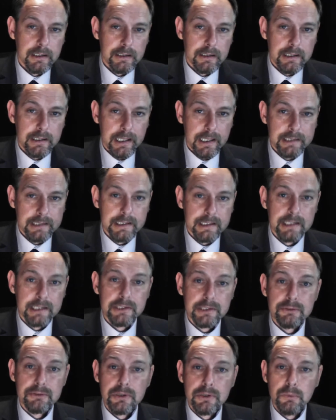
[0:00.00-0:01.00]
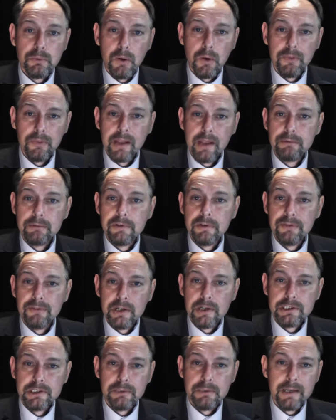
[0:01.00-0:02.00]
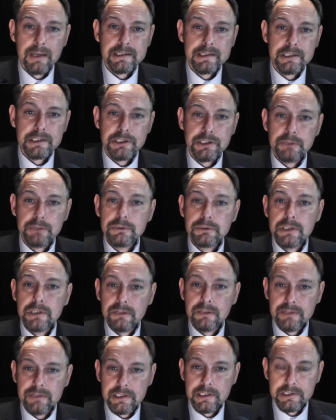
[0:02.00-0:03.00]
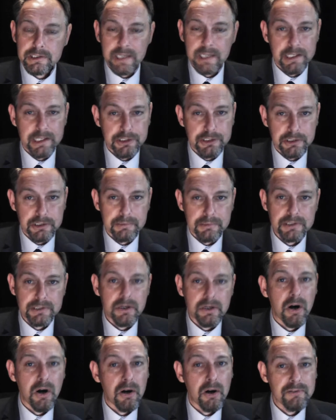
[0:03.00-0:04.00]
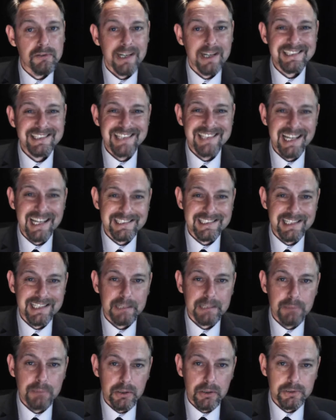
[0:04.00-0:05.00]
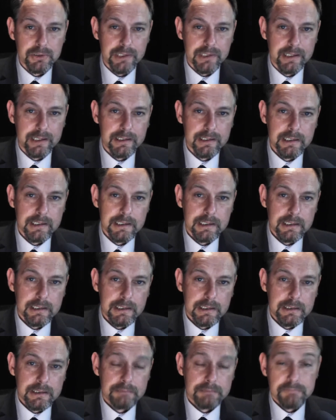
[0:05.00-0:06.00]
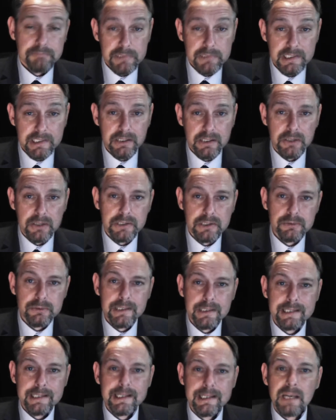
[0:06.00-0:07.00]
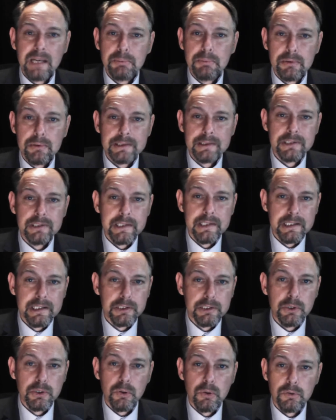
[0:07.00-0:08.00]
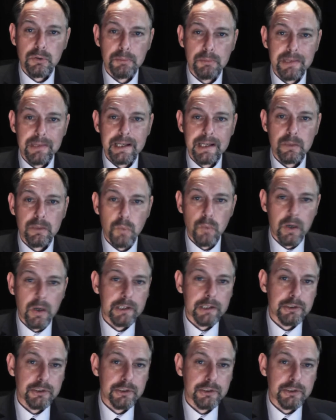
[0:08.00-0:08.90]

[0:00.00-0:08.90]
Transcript: This is through what they refer to as the new governance instrument of TEN-T policy. This article digs deeper into this European-wide